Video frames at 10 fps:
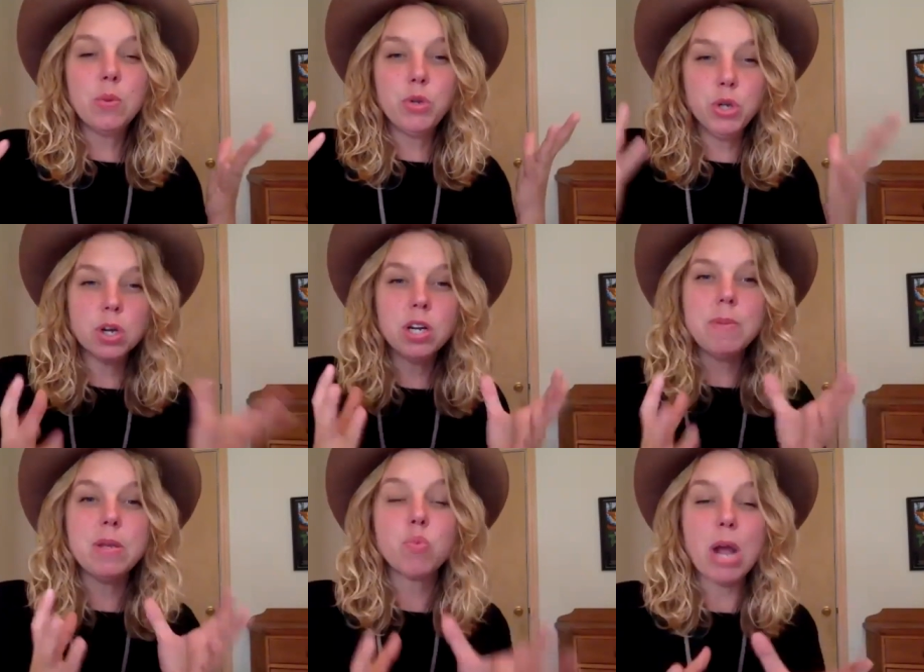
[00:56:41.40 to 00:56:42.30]
you're going to
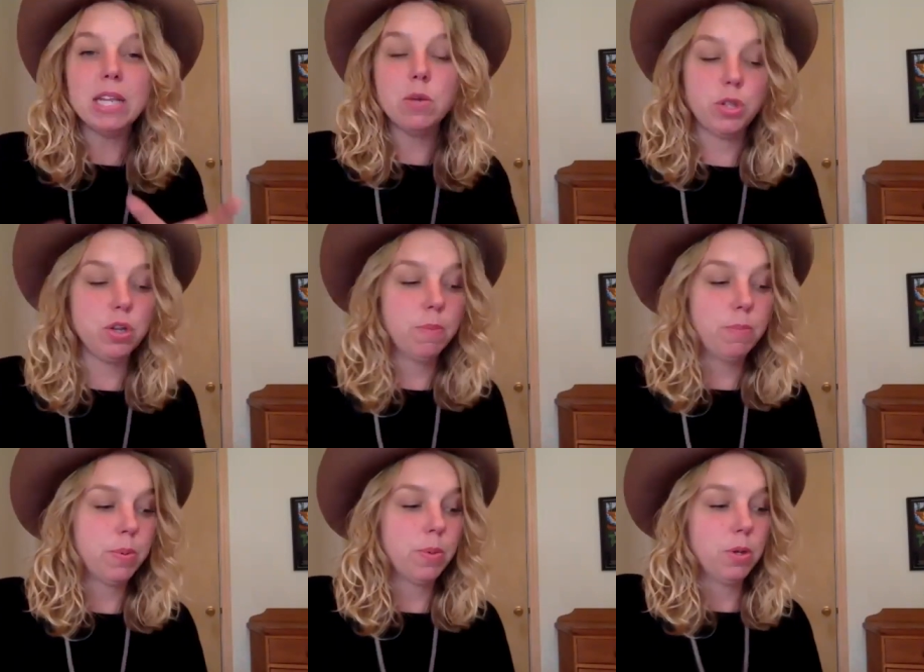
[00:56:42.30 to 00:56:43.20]
be ready with your
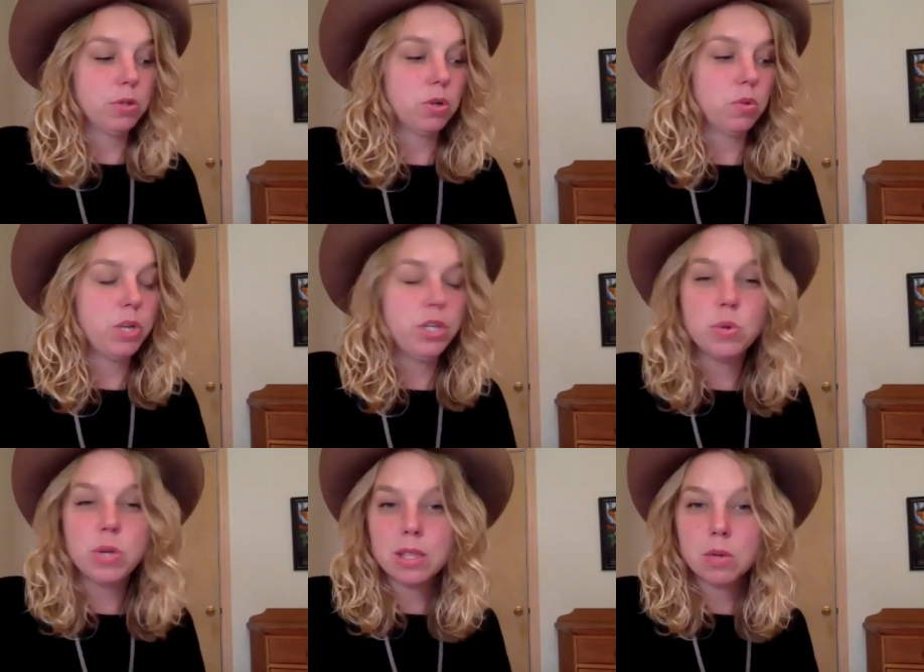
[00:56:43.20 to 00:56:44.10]
book proposal. When you
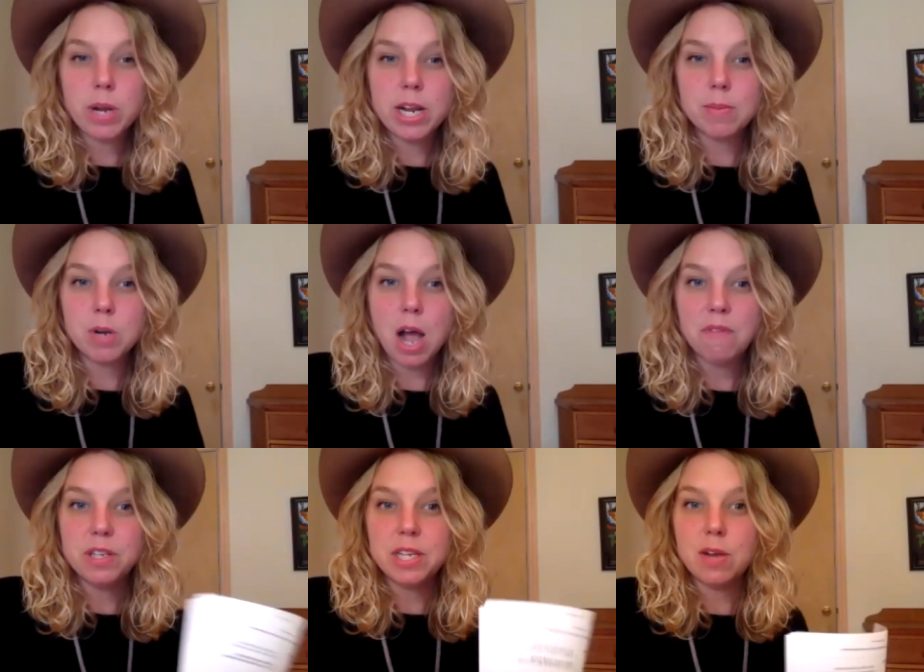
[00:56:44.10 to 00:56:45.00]
get the random
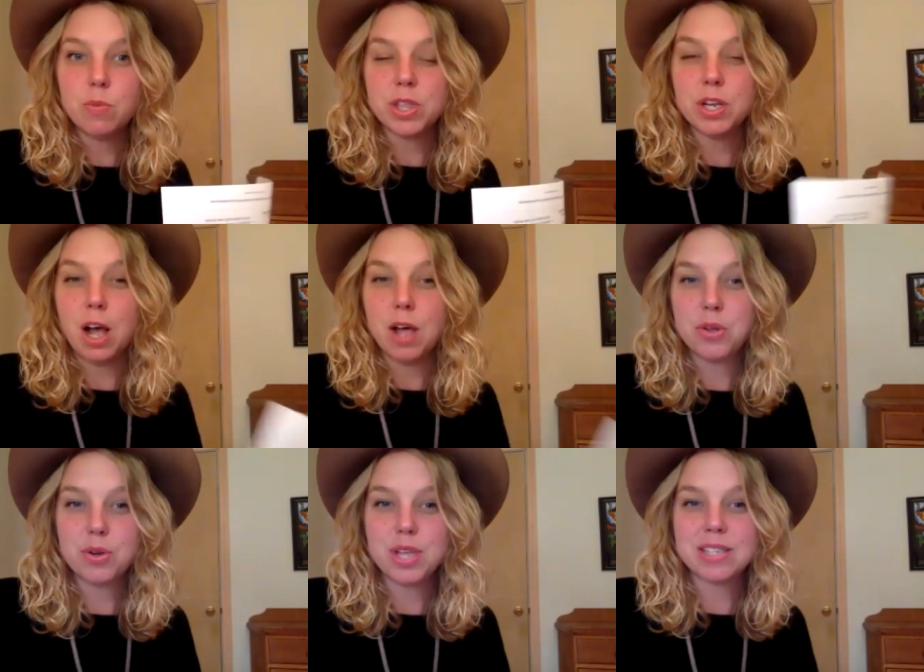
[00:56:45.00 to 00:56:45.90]
coffee date with an
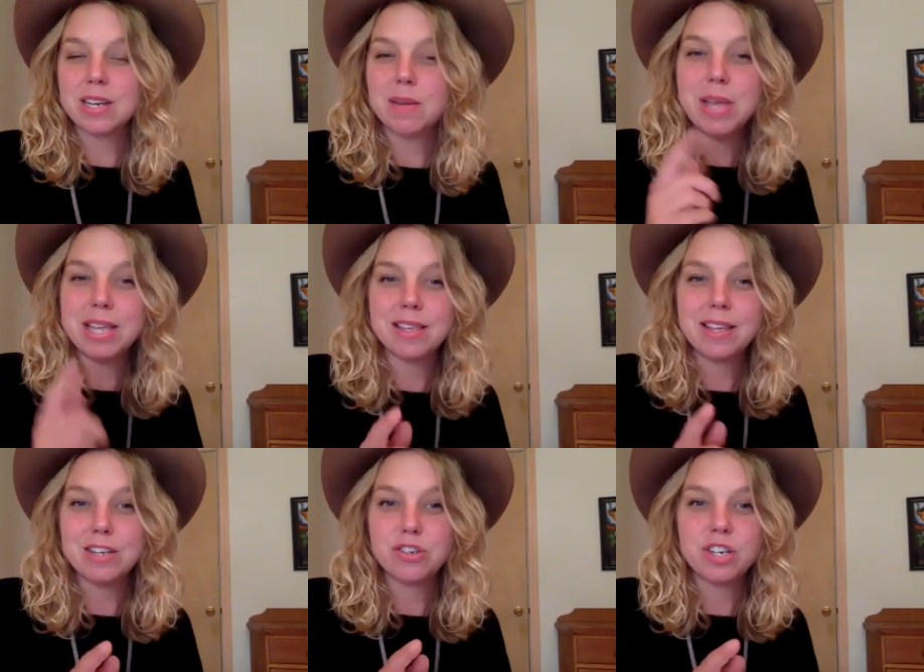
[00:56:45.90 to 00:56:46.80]
author that's going to make
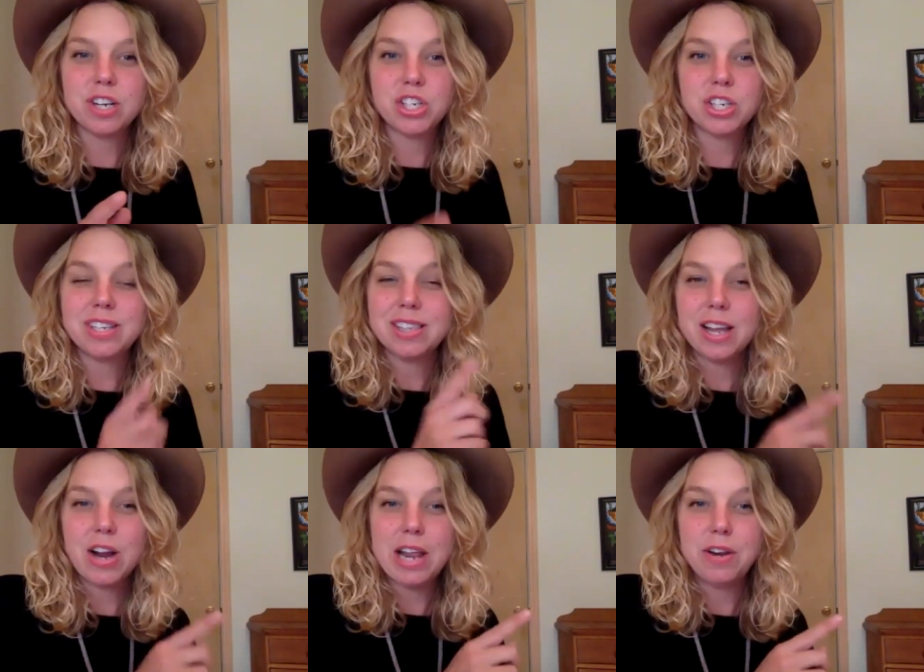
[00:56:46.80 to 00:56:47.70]
the introduction to
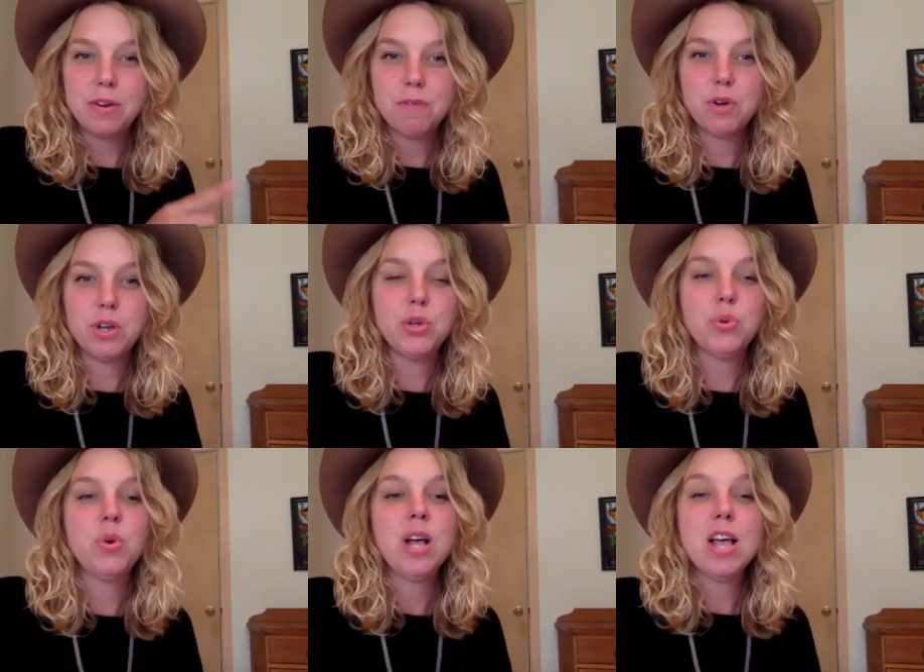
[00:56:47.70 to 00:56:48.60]
their editor for
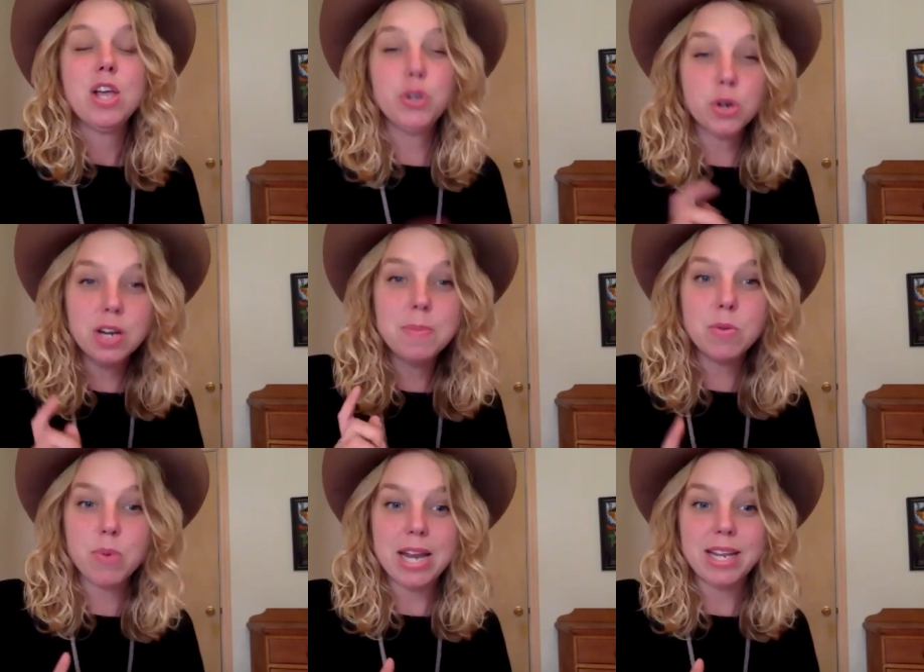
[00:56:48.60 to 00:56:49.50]
you, you're going to
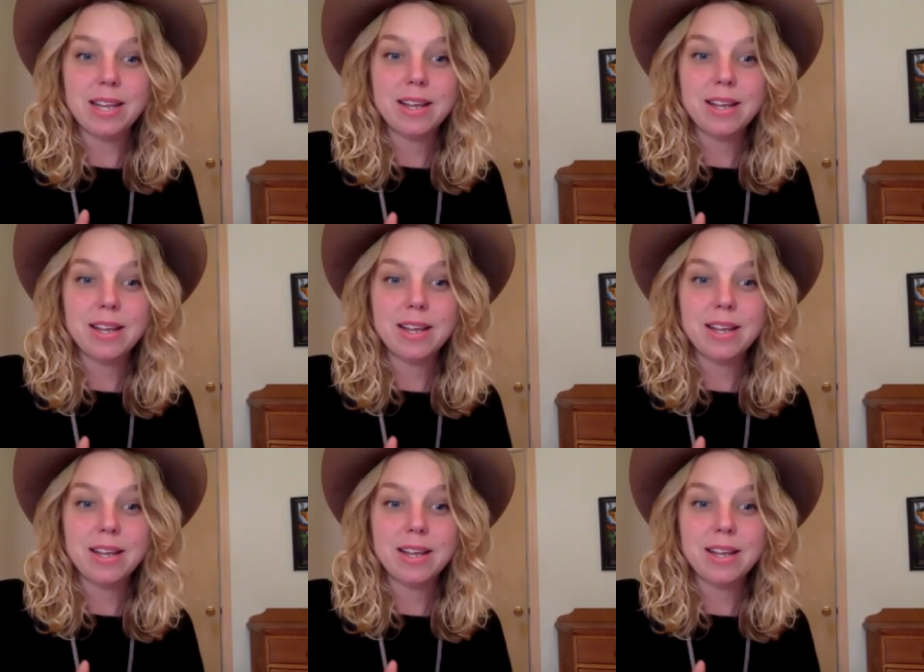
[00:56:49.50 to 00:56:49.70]
be ready